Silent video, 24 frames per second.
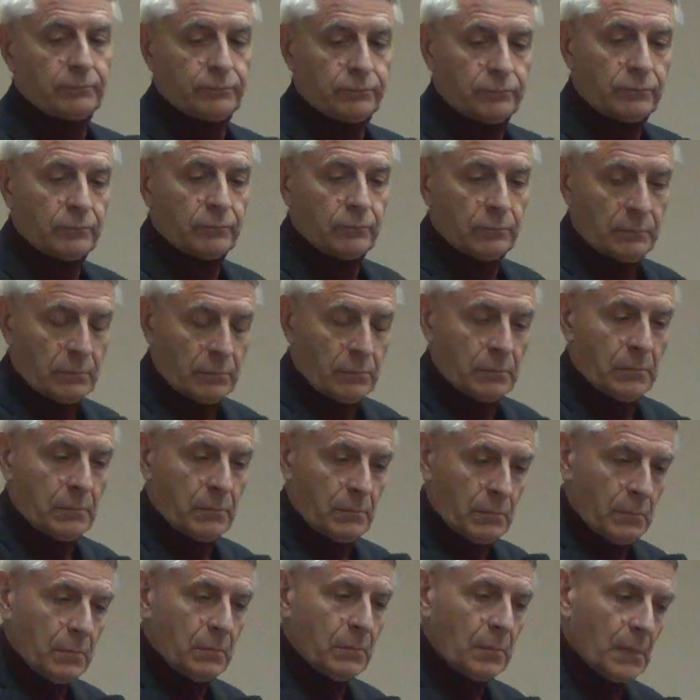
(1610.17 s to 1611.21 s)
conclusion,
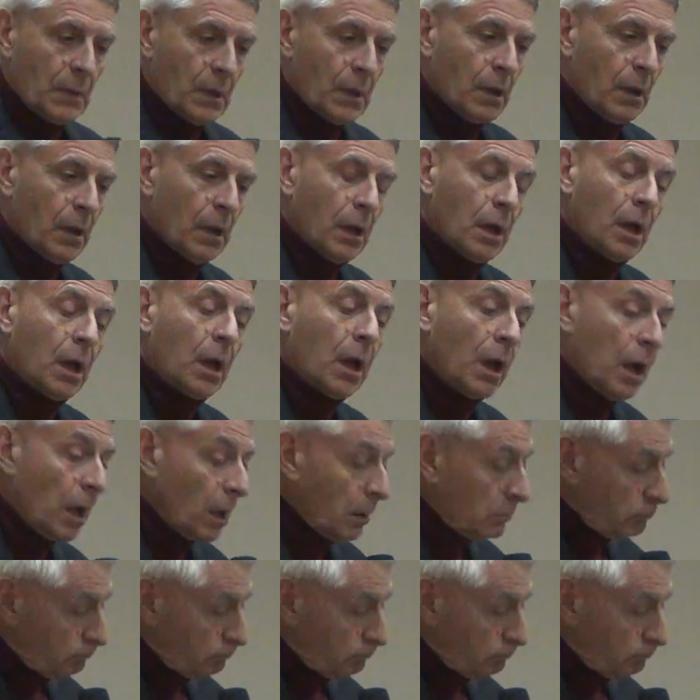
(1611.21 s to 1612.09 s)
maybe we can